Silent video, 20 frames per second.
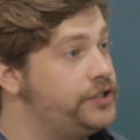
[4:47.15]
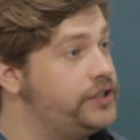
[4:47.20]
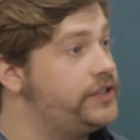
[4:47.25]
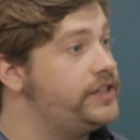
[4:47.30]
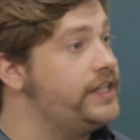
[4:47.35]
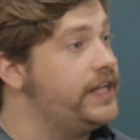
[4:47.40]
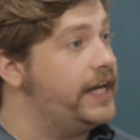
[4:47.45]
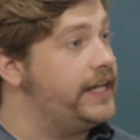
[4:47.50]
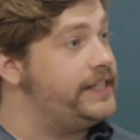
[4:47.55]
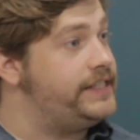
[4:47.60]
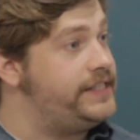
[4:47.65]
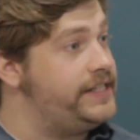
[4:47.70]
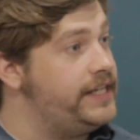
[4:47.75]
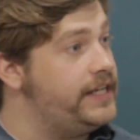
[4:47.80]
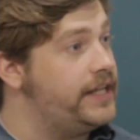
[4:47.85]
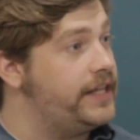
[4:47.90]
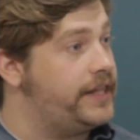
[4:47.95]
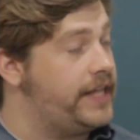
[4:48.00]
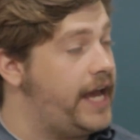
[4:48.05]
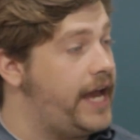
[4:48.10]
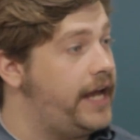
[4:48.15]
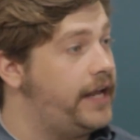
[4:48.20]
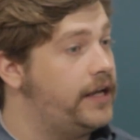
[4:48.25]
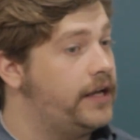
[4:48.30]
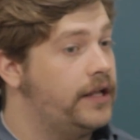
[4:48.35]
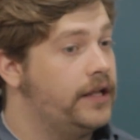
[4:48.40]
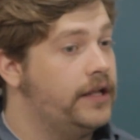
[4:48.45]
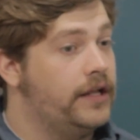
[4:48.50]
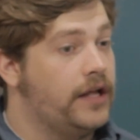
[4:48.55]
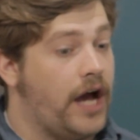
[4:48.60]
Just the idea
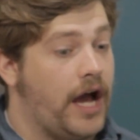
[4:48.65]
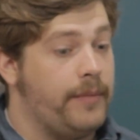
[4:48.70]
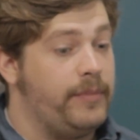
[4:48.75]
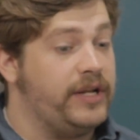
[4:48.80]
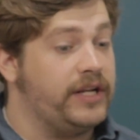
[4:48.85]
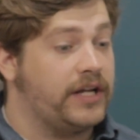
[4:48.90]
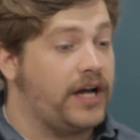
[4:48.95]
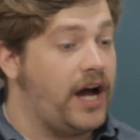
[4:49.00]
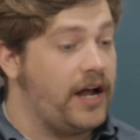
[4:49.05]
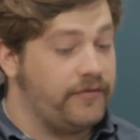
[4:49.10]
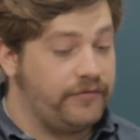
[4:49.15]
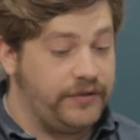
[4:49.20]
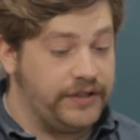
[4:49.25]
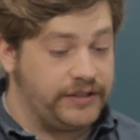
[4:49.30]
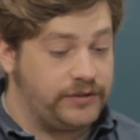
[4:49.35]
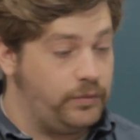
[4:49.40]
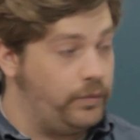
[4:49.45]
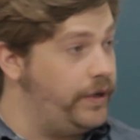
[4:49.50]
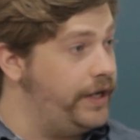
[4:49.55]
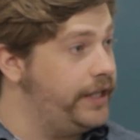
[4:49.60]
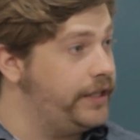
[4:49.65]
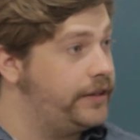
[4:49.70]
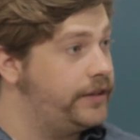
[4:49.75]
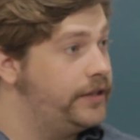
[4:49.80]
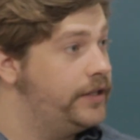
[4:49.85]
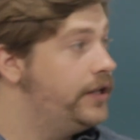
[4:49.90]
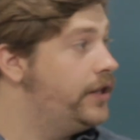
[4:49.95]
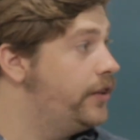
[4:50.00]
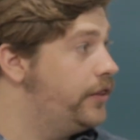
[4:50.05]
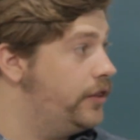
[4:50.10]
that I'm in conflict
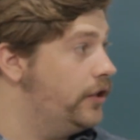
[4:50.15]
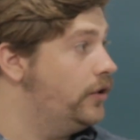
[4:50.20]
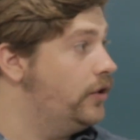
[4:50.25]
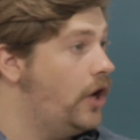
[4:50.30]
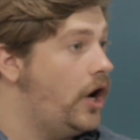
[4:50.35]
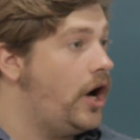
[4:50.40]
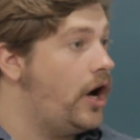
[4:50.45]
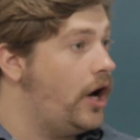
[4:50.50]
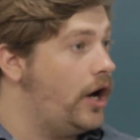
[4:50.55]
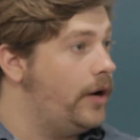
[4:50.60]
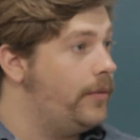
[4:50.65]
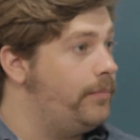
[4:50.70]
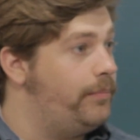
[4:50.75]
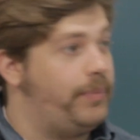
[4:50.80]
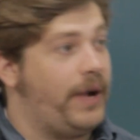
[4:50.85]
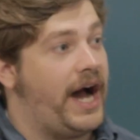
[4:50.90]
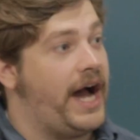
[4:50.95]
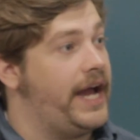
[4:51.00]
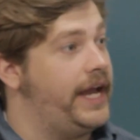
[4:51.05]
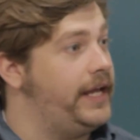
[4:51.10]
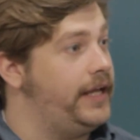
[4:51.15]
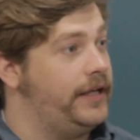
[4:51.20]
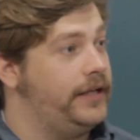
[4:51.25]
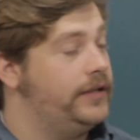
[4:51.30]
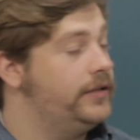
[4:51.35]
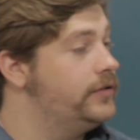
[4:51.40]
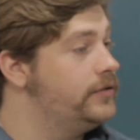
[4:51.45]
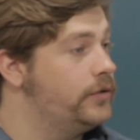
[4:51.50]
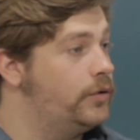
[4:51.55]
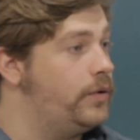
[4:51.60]
with the law by
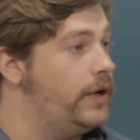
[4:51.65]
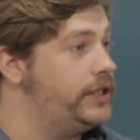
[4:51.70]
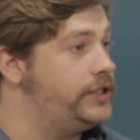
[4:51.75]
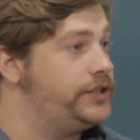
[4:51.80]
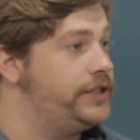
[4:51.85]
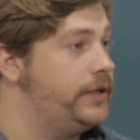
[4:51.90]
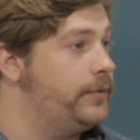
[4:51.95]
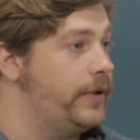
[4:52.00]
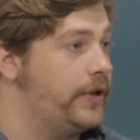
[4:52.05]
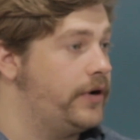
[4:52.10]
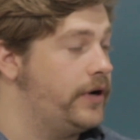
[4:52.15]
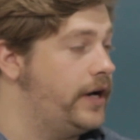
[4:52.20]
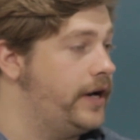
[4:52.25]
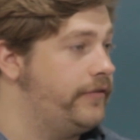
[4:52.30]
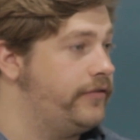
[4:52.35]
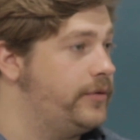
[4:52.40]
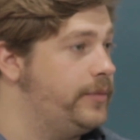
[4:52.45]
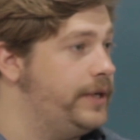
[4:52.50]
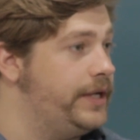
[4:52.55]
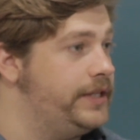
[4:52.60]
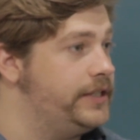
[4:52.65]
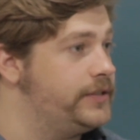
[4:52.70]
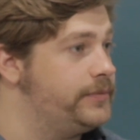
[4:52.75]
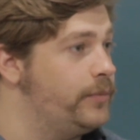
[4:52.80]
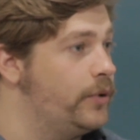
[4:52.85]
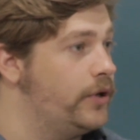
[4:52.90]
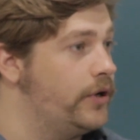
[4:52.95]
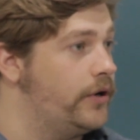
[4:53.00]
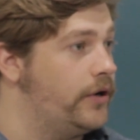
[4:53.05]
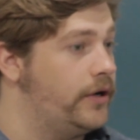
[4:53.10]
questioning whether or not I've committed this
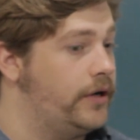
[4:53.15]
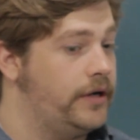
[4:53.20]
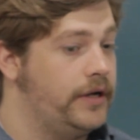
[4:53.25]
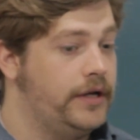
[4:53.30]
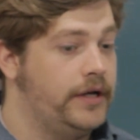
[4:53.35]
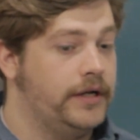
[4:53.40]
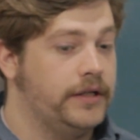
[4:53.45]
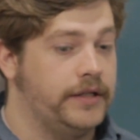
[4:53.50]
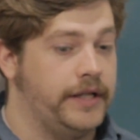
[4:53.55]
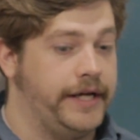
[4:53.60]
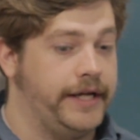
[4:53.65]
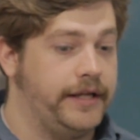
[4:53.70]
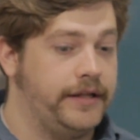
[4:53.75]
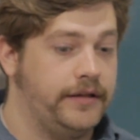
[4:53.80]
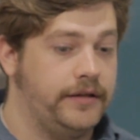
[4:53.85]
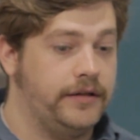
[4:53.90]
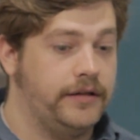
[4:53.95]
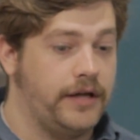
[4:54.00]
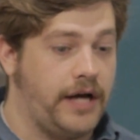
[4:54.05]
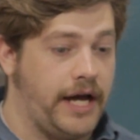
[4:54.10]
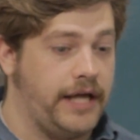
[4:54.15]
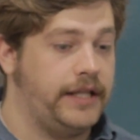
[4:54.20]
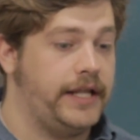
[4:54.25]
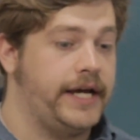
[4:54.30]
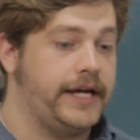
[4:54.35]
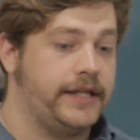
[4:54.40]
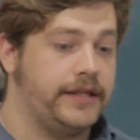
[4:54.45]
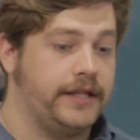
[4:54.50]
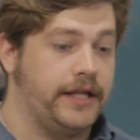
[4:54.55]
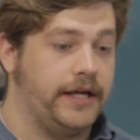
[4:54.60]
murder, like I
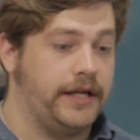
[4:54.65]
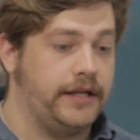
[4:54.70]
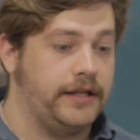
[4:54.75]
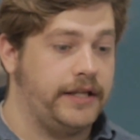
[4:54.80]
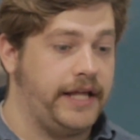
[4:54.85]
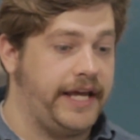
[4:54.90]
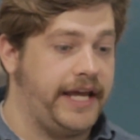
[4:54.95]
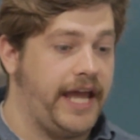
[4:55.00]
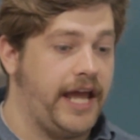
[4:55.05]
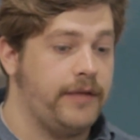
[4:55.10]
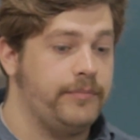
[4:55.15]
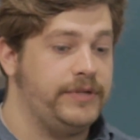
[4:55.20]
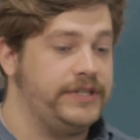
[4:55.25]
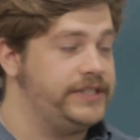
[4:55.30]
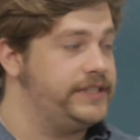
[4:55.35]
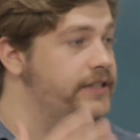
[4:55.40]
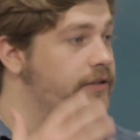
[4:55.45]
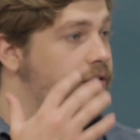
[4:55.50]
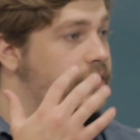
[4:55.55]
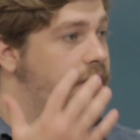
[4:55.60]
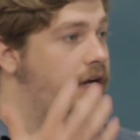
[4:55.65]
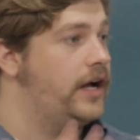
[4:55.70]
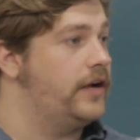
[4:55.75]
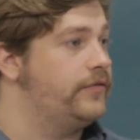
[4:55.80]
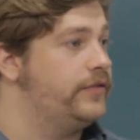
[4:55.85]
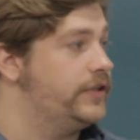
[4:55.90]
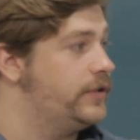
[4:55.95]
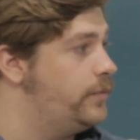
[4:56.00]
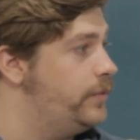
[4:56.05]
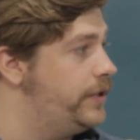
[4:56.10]
like that they can be still in
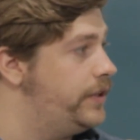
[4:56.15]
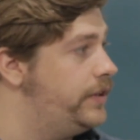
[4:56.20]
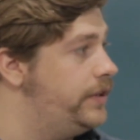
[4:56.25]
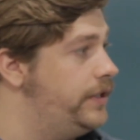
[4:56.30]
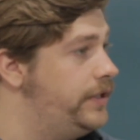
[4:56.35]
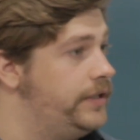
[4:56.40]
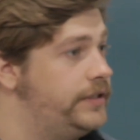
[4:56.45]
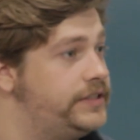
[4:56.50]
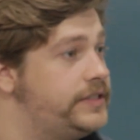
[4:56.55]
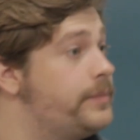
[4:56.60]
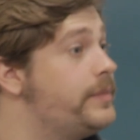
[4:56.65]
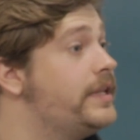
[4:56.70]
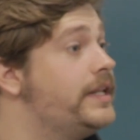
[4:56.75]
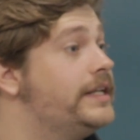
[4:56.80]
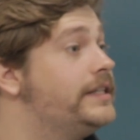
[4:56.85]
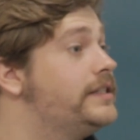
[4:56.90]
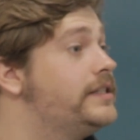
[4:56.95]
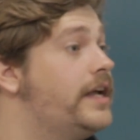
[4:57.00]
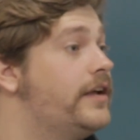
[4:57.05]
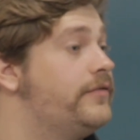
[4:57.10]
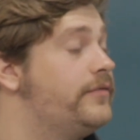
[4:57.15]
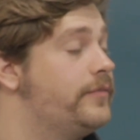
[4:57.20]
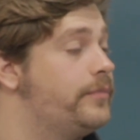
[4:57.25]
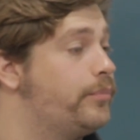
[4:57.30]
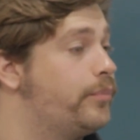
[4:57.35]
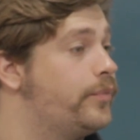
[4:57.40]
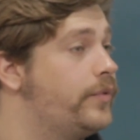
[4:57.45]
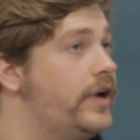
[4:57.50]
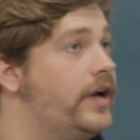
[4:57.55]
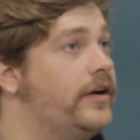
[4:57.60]
conflict with the, something that's not
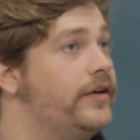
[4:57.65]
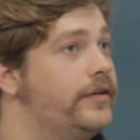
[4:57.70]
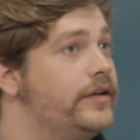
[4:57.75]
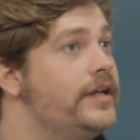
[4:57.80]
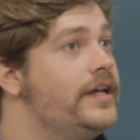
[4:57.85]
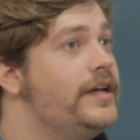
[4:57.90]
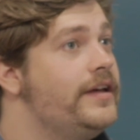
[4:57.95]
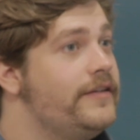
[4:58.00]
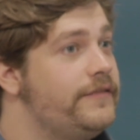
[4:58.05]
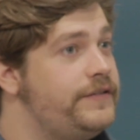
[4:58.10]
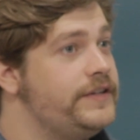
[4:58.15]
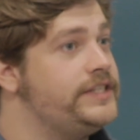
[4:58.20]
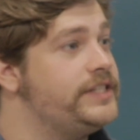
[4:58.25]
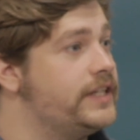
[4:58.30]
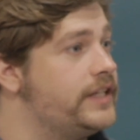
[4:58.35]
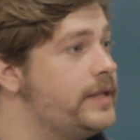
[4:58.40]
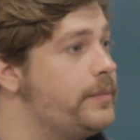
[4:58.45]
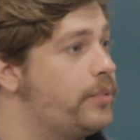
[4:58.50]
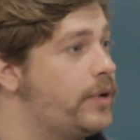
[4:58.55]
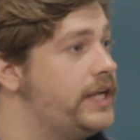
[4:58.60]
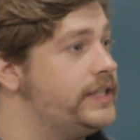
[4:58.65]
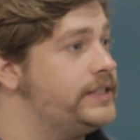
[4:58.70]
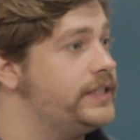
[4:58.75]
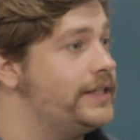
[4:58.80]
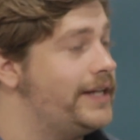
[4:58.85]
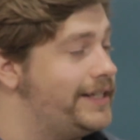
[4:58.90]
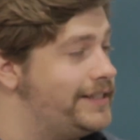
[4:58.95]
uh, physically present.